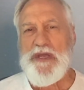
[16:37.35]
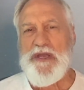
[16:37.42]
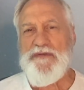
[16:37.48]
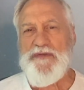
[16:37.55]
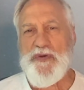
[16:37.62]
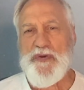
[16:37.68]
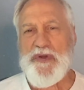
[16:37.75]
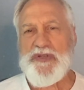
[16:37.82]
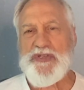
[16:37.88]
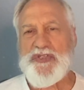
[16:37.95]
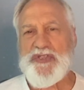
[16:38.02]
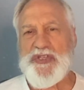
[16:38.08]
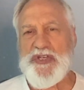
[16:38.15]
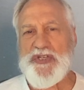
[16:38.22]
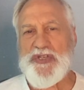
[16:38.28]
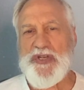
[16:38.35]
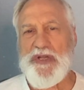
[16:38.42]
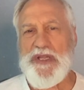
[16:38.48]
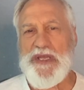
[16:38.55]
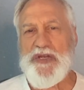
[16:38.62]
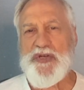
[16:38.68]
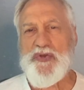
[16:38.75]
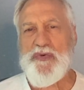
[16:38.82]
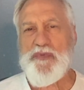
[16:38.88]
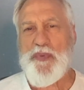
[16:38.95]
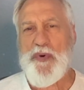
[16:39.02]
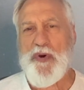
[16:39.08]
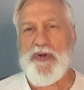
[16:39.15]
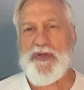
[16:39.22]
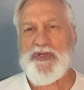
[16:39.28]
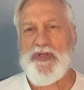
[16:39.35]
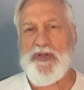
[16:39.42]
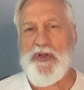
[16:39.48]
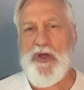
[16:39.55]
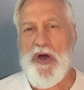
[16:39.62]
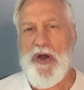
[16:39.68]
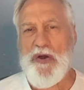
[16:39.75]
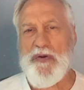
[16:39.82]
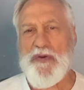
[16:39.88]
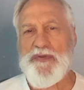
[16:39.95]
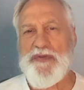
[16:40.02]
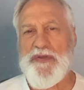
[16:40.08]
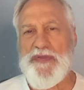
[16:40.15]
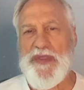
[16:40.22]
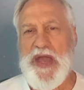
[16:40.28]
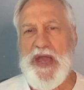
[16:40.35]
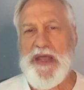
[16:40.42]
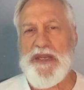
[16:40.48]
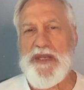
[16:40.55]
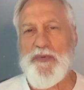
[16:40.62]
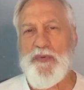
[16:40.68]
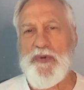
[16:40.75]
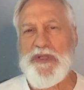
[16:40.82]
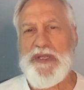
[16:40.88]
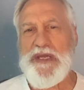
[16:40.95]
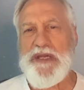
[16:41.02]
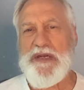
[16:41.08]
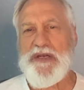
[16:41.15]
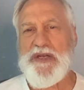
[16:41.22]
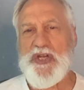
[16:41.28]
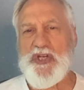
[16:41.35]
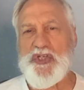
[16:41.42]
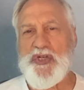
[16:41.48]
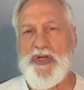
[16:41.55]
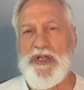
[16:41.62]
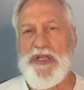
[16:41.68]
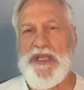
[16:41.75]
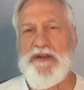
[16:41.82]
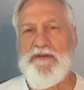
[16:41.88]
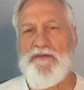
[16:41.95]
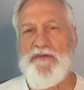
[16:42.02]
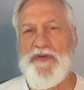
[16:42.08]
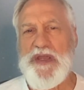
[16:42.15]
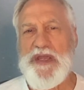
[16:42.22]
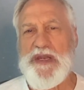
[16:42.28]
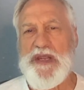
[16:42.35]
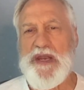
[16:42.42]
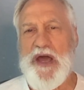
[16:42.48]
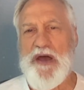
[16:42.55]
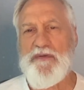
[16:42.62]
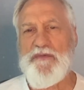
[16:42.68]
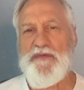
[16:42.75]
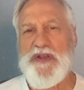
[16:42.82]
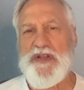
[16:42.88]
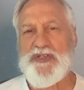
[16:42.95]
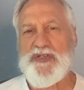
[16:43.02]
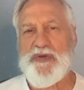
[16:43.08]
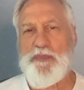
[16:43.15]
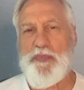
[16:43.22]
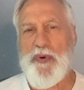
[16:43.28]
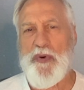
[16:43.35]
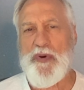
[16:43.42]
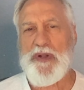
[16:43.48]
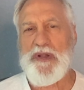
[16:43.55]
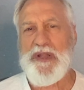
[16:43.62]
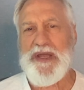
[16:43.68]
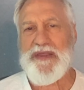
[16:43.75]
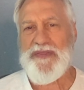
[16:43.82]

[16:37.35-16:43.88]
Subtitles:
If you consistently do boards longer than that, you will need additional infeed and outfeed support like